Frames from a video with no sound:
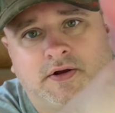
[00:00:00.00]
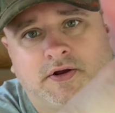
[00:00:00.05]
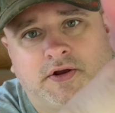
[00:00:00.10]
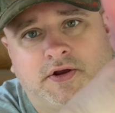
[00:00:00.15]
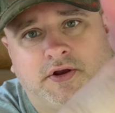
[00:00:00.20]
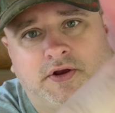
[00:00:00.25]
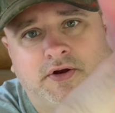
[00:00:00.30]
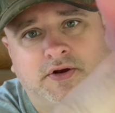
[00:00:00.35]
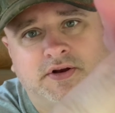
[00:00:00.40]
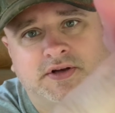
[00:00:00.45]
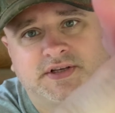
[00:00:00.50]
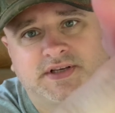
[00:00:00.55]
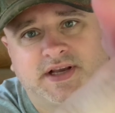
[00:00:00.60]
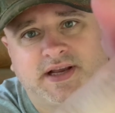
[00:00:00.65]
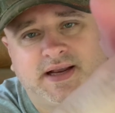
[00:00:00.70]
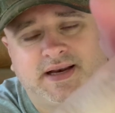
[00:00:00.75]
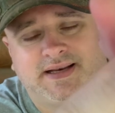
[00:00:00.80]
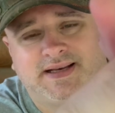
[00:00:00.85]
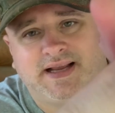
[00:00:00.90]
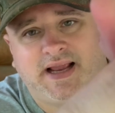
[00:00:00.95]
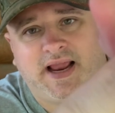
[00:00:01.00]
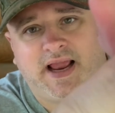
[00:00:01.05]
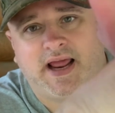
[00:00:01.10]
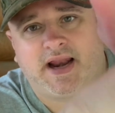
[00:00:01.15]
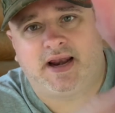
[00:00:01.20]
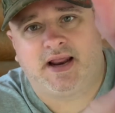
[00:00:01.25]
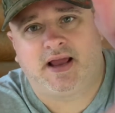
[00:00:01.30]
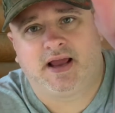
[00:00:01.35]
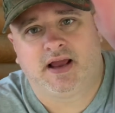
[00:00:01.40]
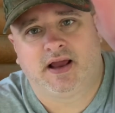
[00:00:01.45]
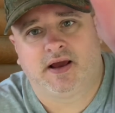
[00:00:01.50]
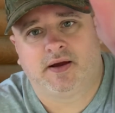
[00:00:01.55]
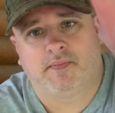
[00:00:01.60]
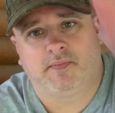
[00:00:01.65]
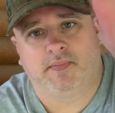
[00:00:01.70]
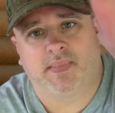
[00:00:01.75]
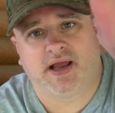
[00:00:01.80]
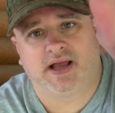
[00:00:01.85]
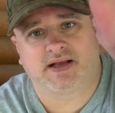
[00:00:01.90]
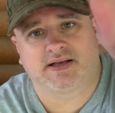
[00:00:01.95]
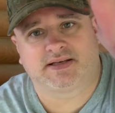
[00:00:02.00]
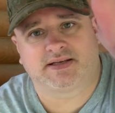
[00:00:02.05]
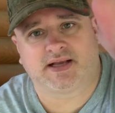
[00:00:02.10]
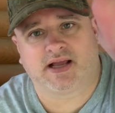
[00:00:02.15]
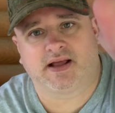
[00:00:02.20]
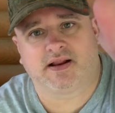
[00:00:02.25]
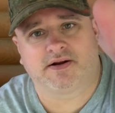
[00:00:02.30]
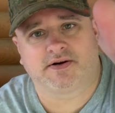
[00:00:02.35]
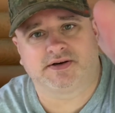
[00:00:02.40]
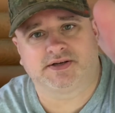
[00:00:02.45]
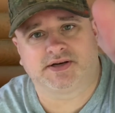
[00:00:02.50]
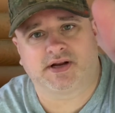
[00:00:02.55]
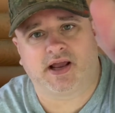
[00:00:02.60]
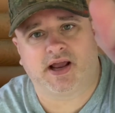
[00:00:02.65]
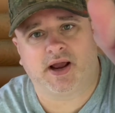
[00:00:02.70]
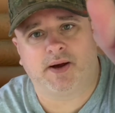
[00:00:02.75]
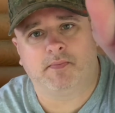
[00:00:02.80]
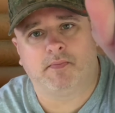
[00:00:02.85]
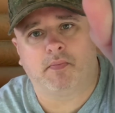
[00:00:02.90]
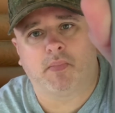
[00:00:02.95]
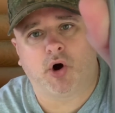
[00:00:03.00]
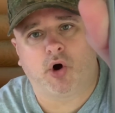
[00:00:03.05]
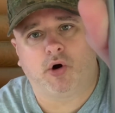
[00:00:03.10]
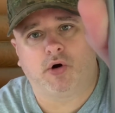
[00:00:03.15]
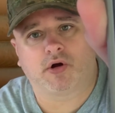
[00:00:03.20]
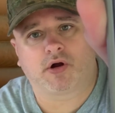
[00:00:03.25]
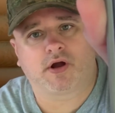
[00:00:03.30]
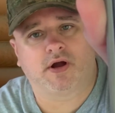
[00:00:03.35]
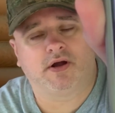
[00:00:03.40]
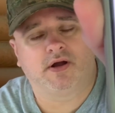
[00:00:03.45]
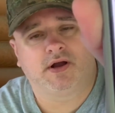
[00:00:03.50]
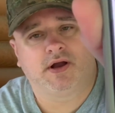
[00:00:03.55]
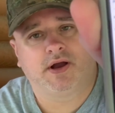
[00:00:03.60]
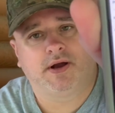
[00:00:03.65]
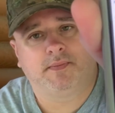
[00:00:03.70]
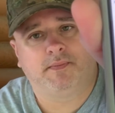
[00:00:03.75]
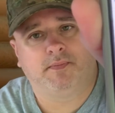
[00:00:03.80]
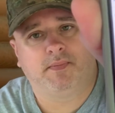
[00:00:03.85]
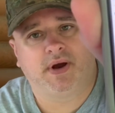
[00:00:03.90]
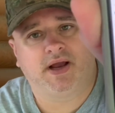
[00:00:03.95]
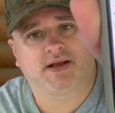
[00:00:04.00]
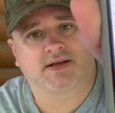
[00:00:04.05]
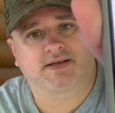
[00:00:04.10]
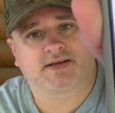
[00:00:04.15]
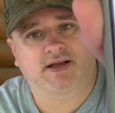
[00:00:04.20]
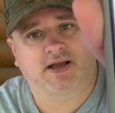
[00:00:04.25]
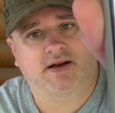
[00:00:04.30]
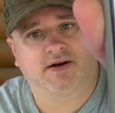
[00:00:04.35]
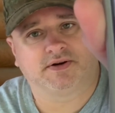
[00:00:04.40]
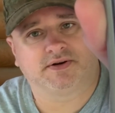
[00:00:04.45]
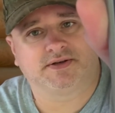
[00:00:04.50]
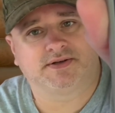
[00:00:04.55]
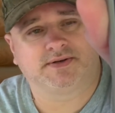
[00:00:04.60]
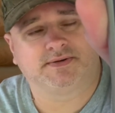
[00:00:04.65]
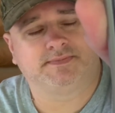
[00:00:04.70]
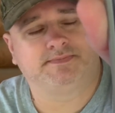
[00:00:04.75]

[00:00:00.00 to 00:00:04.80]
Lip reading: you can see 10 best sellers and bulk best sellers.